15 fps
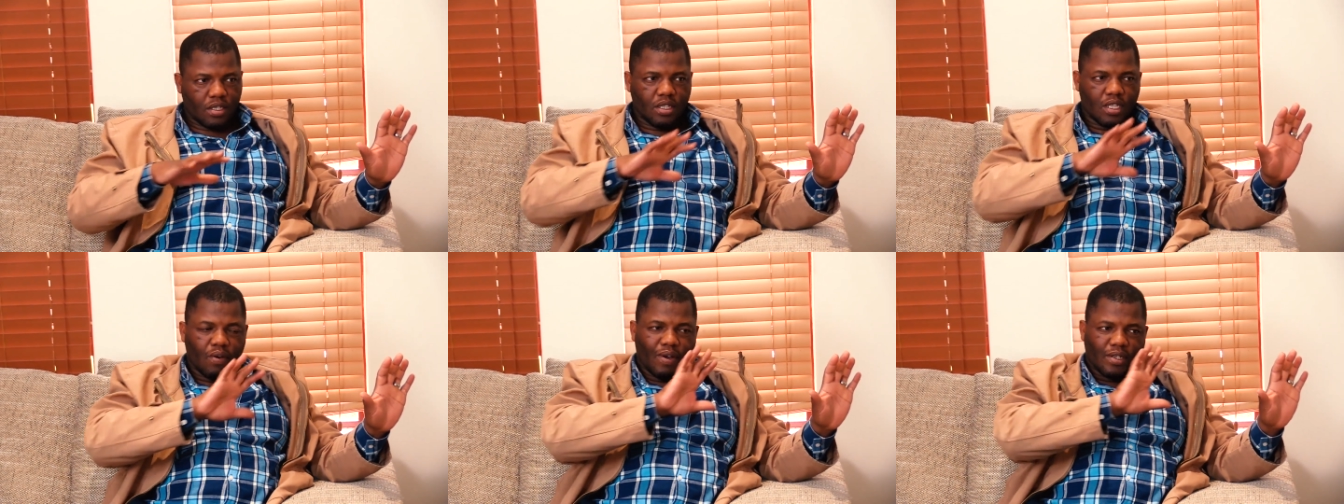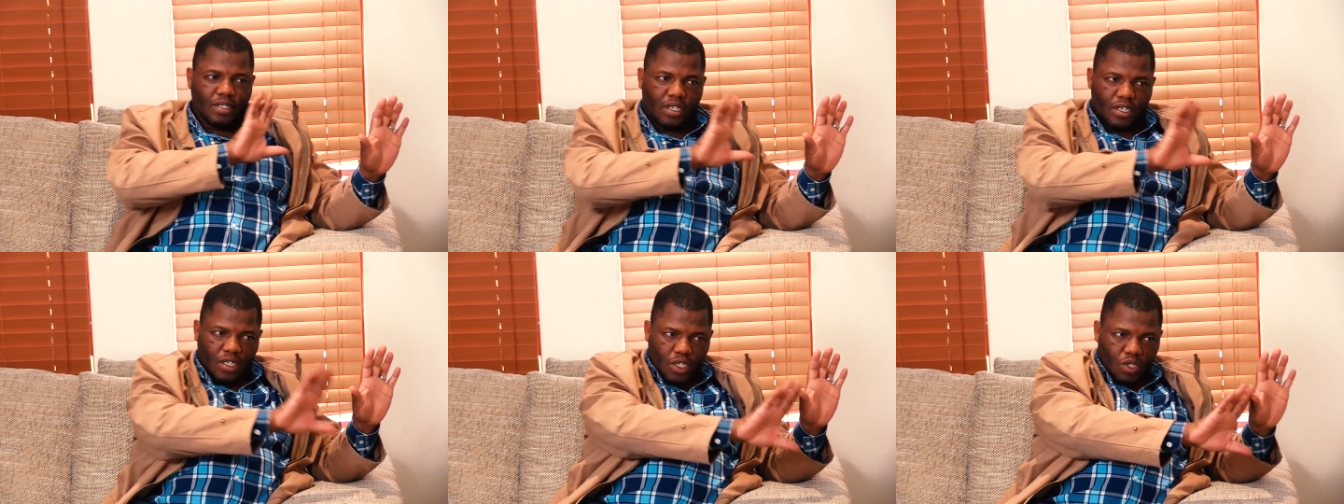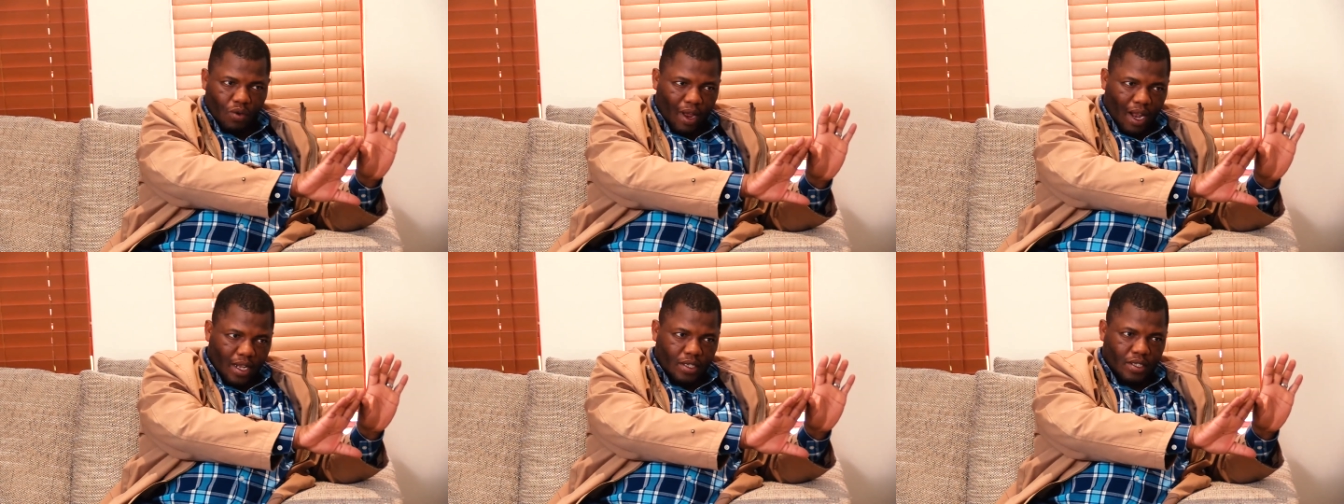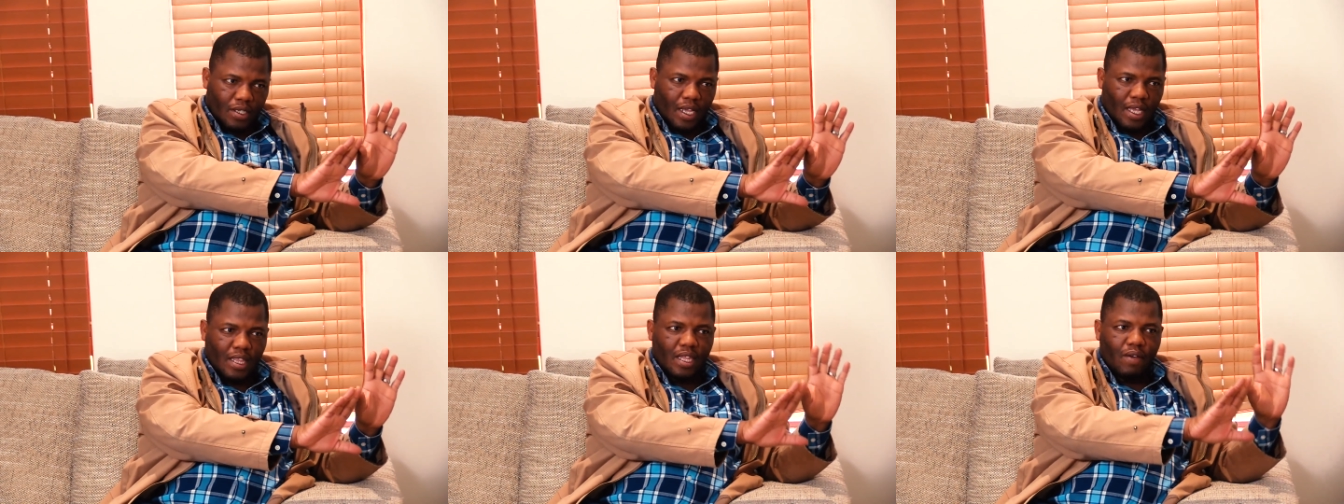there was the rituals,
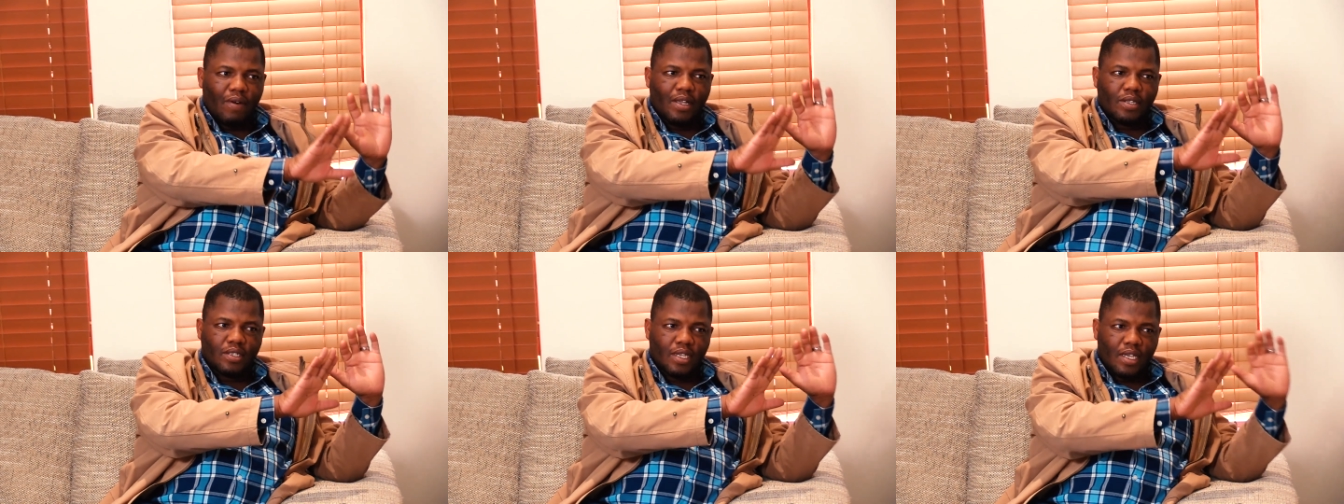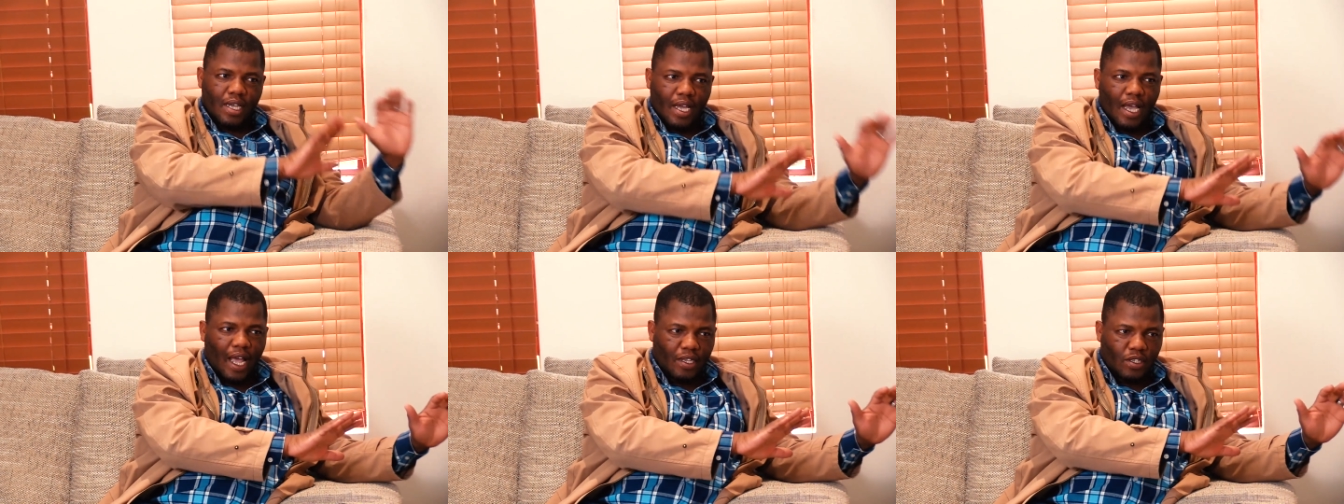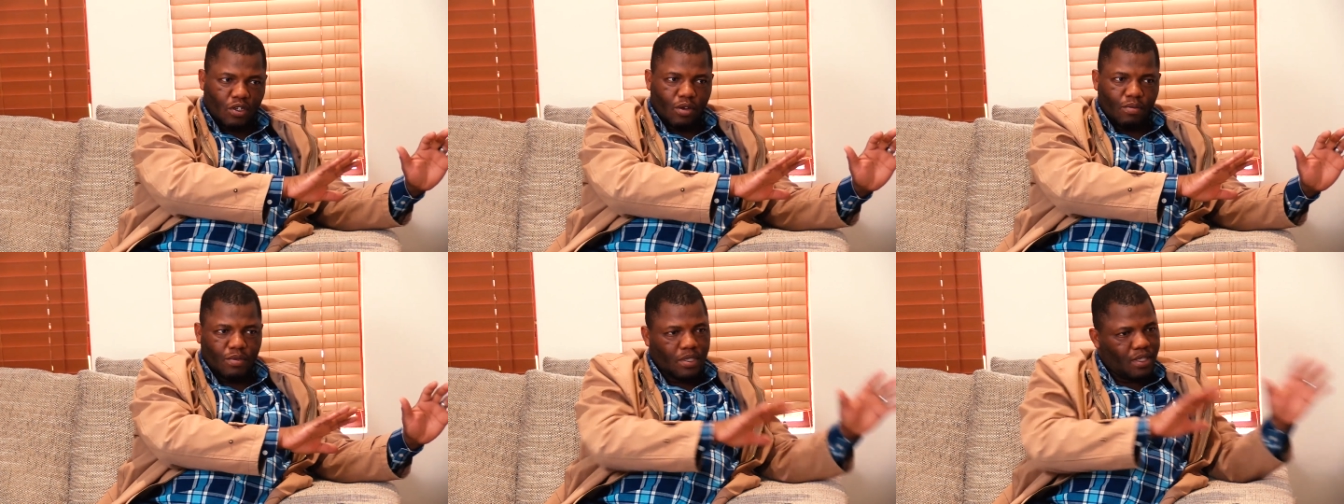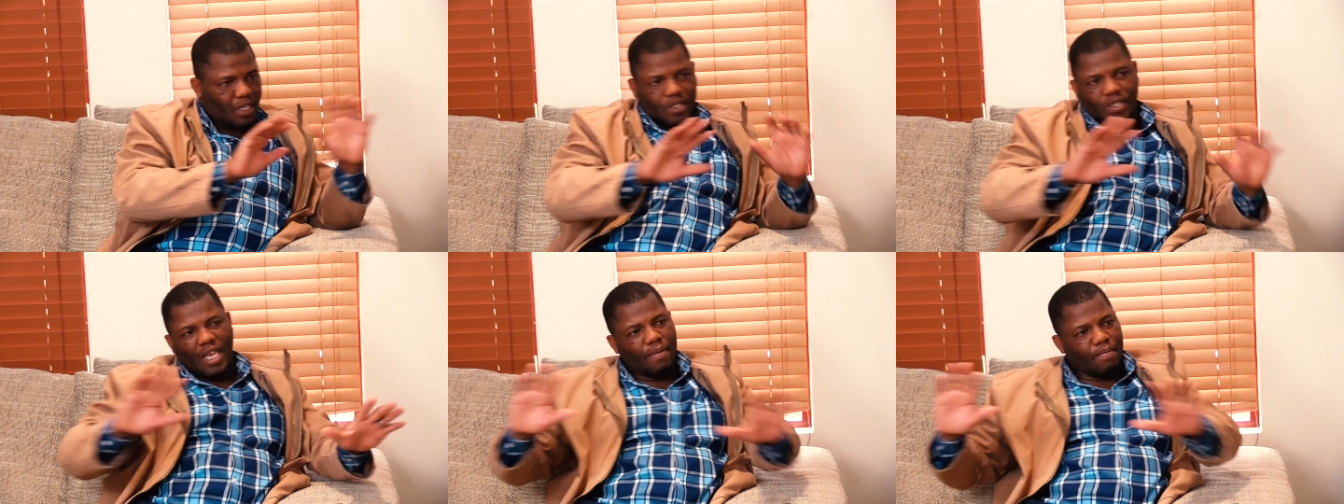and there was customs, the
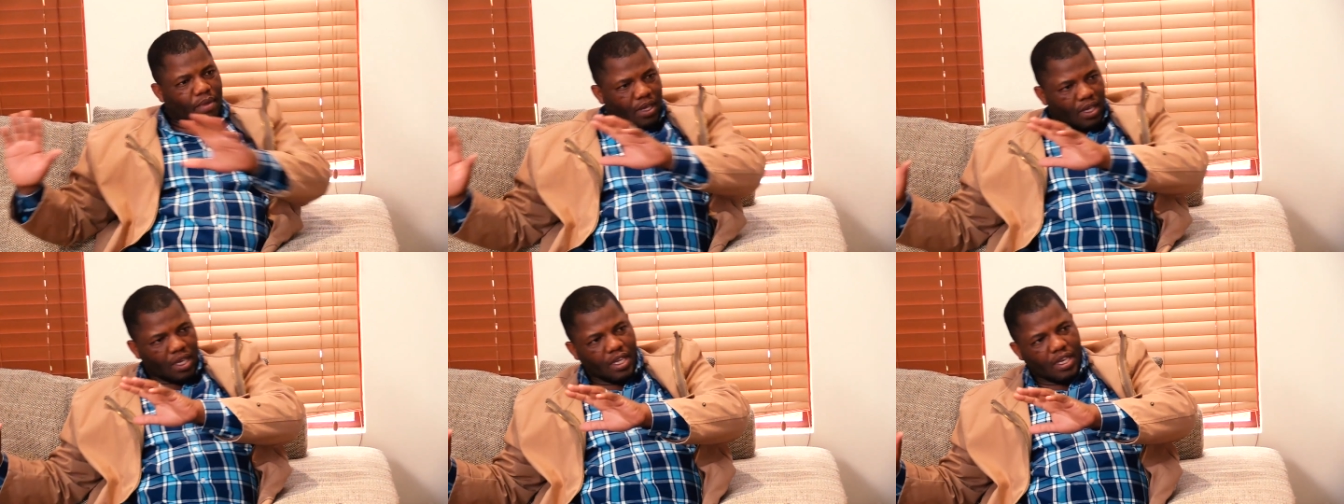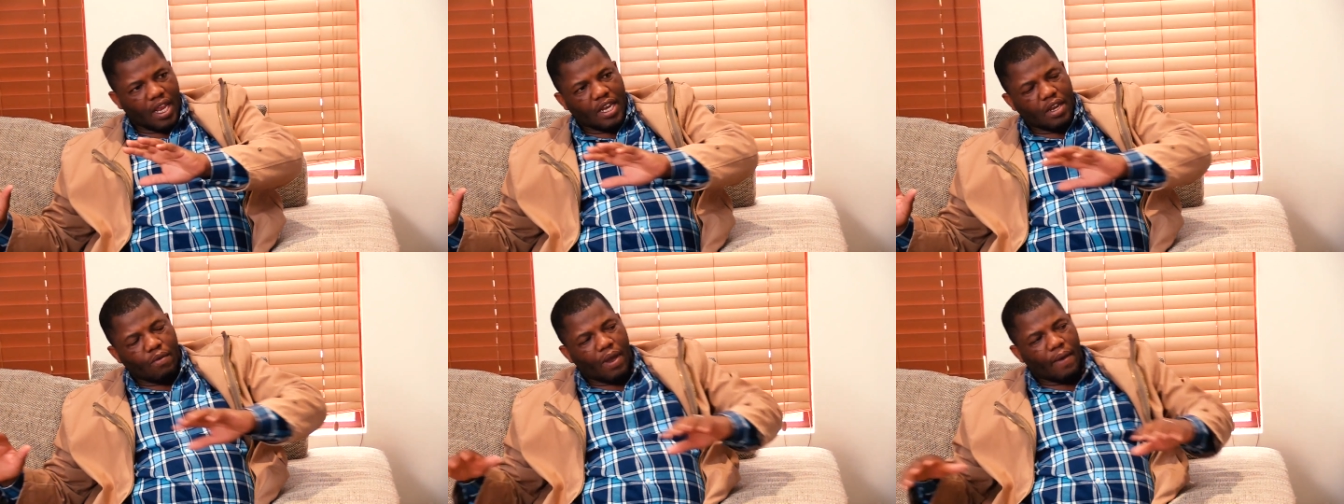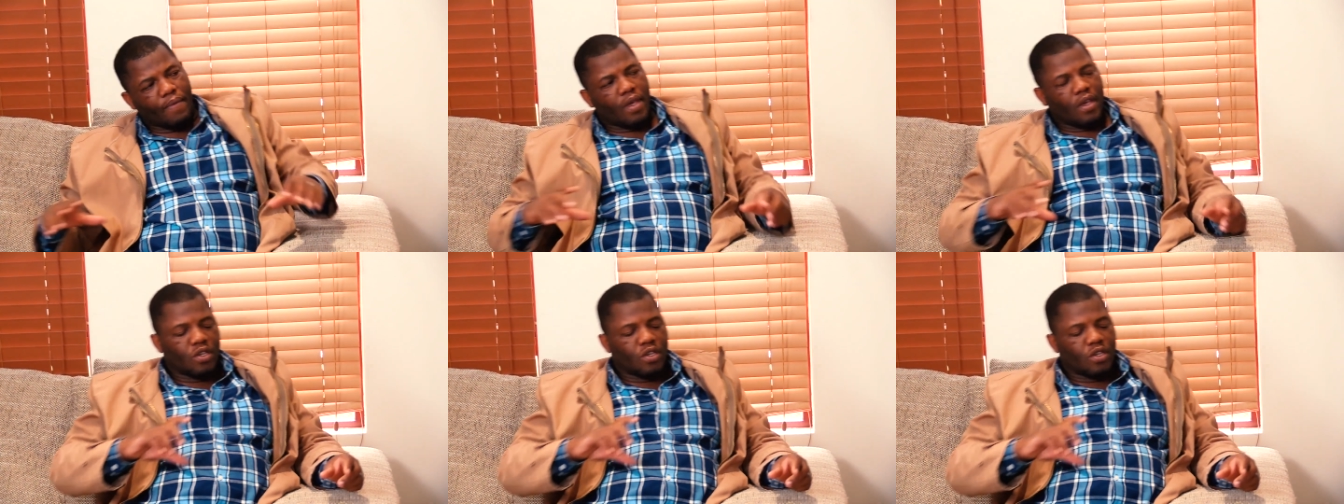same in any way.